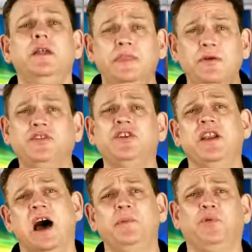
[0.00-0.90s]
There is a
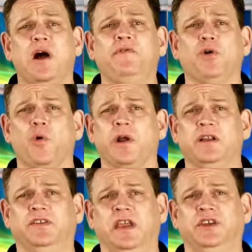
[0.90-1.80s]
nonprofit
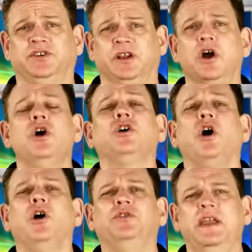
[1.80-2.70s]
organization
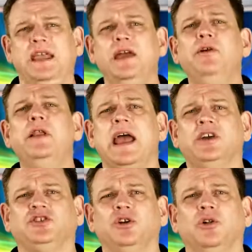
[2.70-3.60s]
called the
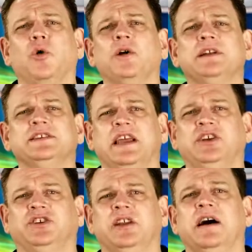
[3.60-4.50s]
International
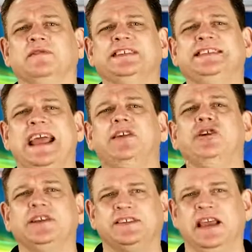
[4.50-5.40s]
Organization of
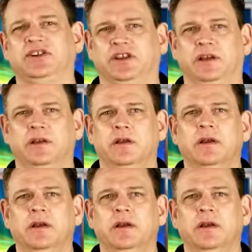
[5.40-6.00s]
Standardization.